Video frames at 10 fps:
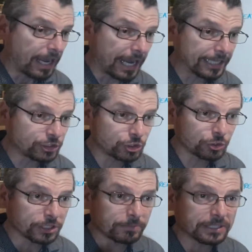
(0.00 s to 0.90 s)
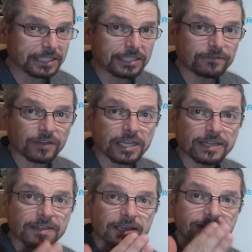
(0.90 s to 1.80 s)
I truly believe
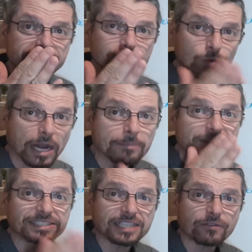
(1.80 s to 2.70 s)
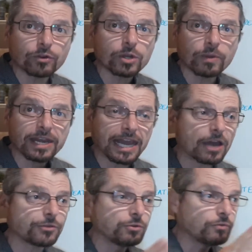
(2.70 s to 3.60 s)
in this, what I'm discovering right
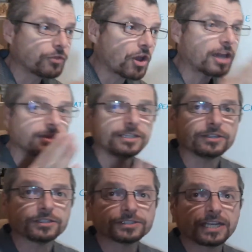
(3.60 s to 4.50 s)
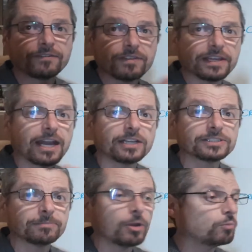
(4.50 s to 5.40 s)
now through thought leaders and everything else
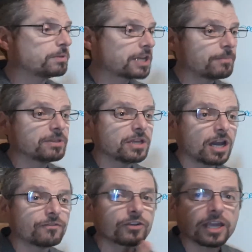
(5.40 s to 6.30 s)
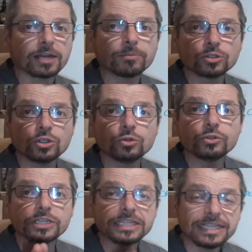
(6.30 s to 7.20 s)
about becoming the unforgettable you.
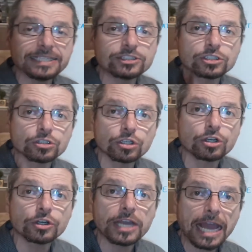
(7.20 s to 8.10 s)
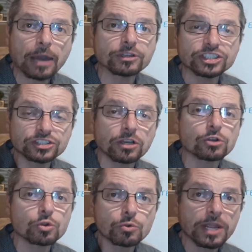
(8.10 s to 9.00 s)
You need to learn how to
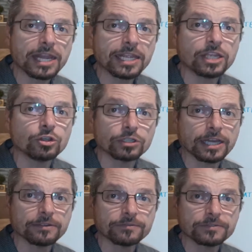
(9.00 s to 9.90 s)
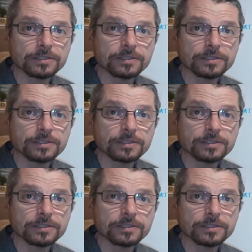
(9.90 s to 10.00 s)
start creating in your life.